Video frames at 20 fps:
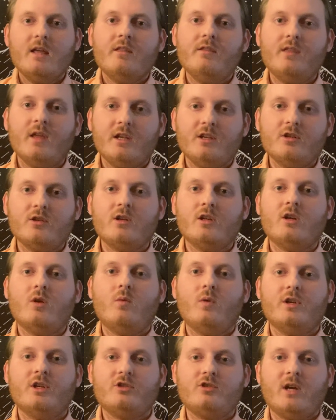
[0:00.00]
then you're going to
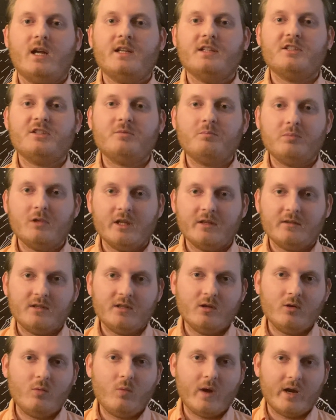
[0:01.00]
want to try to split the
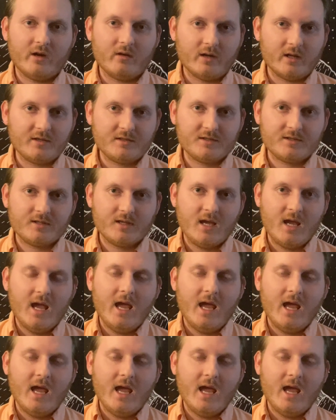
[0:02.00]
awareness